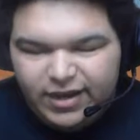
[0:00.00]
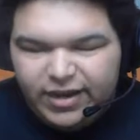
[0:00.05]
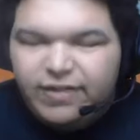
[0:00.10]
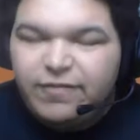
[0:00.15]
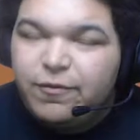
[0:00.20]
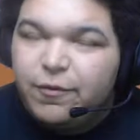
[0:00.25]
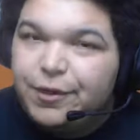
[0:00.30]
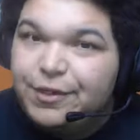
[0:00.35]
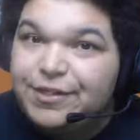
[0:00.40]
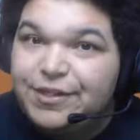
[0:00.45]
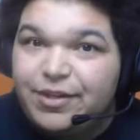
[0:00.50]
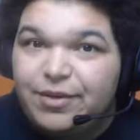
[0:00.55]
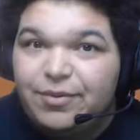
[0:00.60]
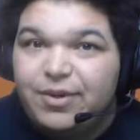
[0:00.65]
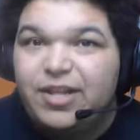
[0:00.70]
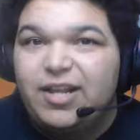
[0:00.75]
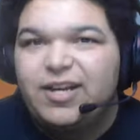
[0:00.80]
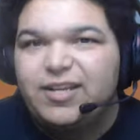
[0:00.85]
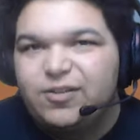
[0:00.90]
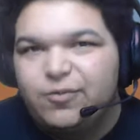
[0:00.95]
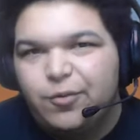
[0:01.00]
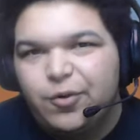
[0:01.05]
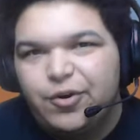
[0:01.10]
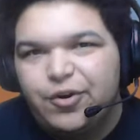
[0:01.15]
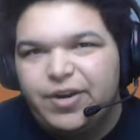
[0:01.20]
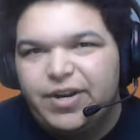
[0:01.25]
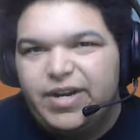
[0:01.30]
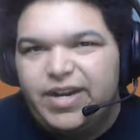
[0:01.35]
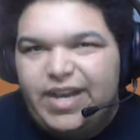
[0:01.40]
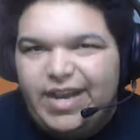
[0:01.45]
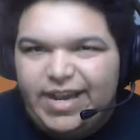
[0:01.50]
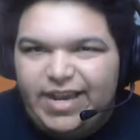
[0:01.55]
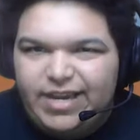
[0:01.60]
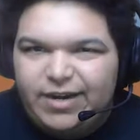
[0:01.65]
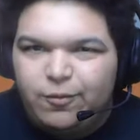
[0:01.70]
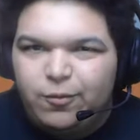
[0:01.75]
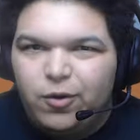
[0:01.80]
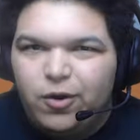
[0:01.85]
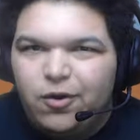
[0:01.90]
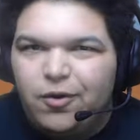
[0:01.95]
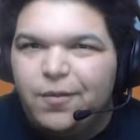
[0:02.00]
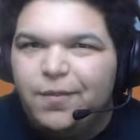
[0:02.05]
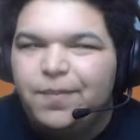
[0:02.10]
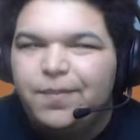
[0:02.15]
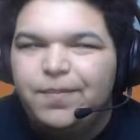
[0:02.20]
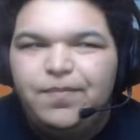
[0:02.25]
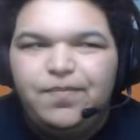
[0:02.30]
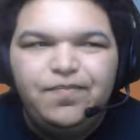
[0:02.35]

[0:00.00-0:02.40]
Unfortunately, we lost Warid and Walt